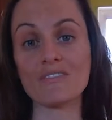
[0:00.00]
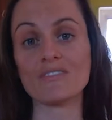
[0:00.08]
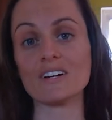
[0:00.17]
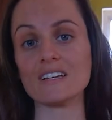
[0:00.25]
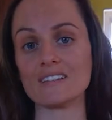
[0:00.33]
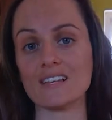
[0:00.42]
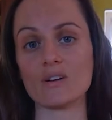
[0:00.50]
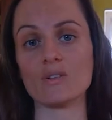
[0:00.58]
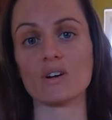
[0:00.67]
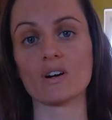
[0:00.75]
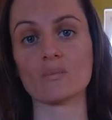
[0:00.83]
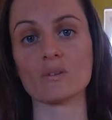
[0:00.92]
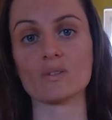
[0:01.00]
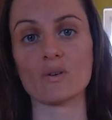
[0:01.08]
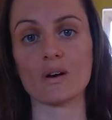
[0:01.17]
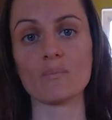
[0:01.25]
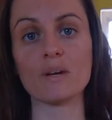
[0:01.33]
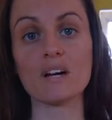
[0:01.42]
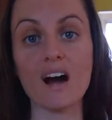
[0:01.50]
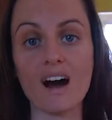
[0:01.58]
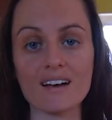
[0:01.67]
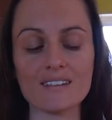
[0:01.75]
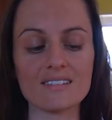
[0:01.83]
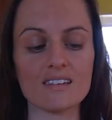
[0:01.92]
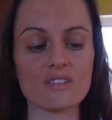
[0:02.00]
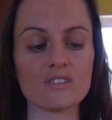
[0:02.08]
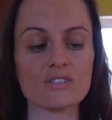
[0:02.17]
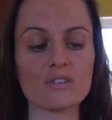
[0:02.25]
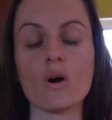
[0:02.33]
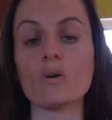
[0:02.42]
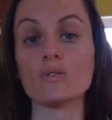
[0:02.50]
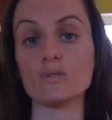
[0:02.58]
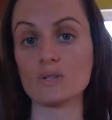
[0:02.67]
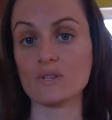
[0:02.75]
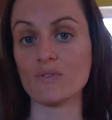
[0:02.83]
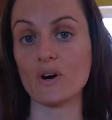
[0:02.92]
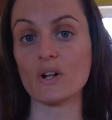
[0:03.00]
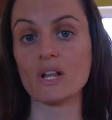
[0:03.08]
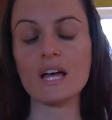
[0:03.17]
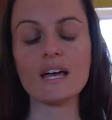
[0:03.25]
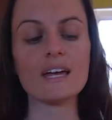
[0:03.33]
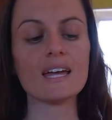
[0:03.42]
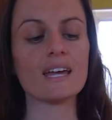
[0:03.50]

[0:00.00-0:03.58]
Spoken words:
every single herb store because it is so useful.